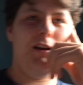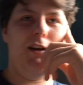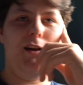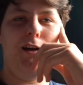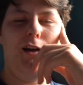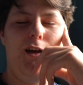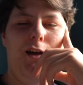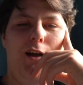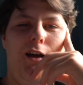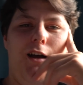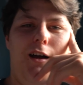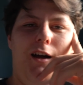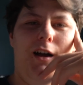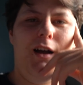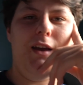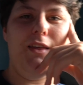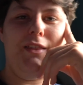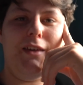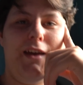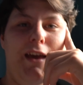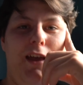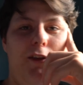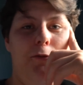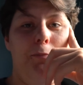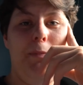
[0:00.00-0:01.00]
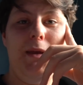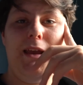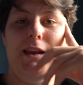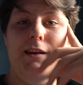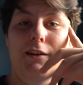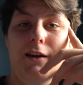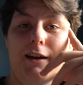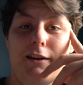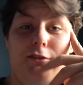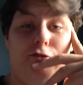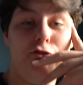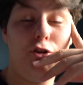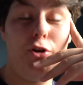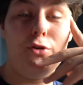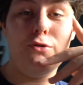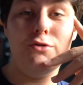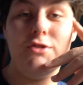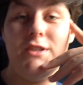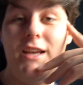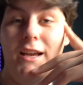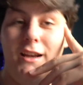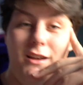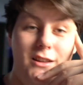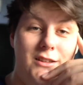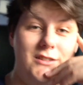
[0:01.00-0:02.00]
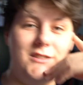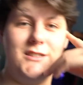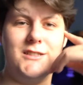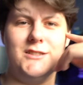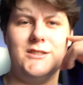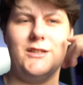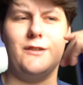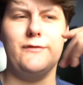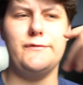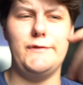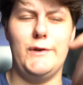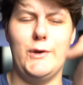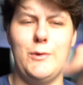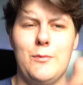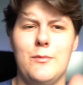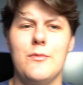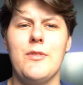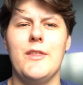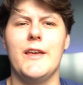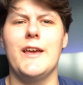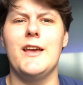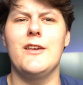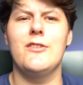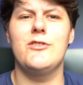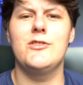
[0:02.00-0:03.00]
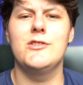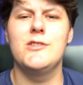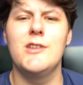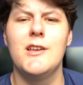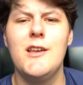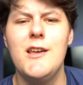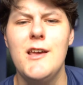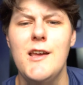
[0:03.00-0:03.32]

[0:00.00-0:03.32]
Hi there, it's been like 2 seconds since I filmed this,